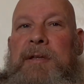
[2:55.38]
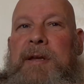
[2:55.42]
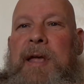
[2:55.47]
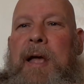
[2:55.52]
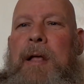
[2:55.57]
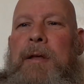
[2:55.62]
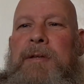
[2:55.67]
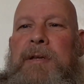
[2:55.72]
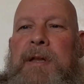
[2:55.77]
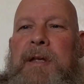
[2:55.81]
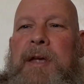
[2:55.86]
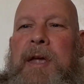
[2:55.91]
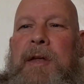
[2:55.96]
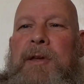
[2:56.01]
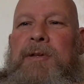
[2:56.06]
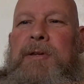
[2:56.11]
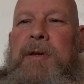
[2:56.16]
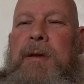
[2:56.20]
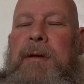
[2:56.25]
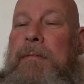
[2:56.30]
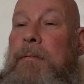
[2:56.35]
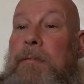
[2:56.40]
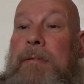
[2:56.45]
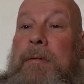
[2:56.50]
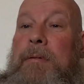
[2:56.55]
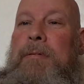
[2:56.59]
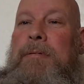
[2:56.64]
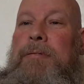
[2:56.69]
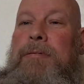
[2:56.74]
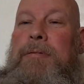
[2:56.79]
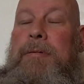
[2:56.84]
of scales in the kitchen.
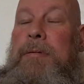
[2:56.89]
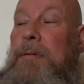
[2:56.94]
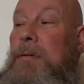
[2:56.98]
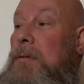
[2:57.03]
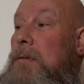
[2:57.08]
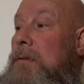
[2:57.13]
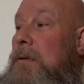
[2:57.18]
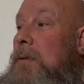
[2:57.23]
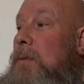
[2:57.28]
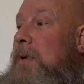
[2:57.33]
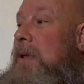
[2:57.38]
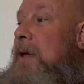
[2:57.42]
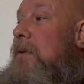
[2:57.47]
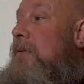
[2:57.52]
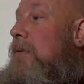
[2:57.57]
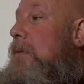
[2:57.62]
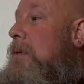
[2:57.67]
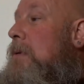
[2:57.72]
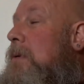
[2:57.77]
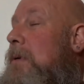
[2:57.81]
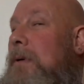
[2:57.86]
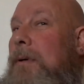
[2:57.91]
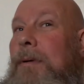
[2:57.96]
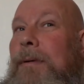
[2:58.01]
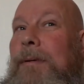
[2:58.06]
What don't know they for.